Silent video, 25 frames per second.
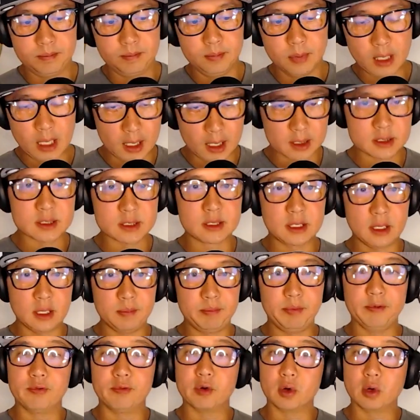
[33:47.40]

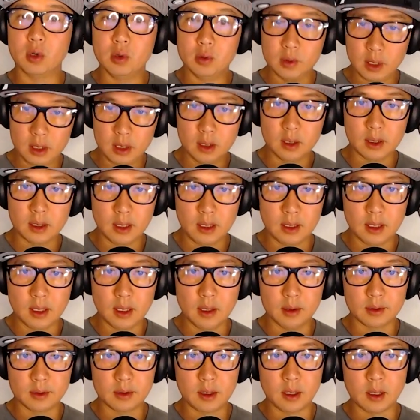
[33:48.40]
lockstep if we're only looking at
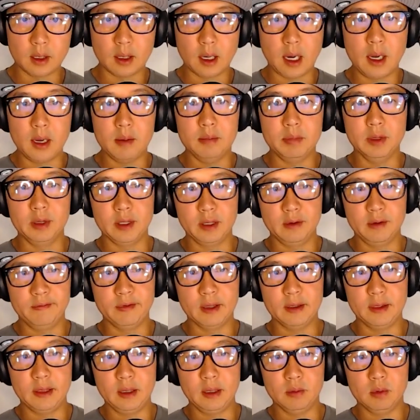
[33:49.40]
healthcare i believe
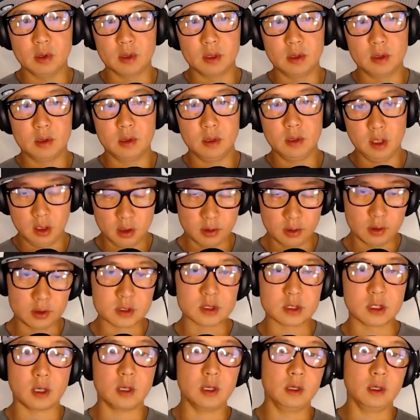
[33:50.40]
that they will you know they're
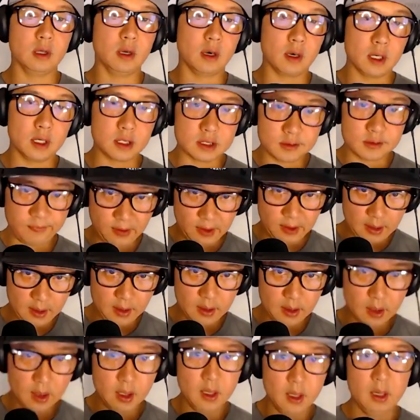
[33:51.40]
starting the
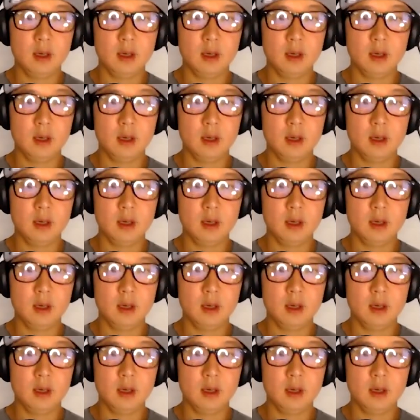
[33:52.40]
rsv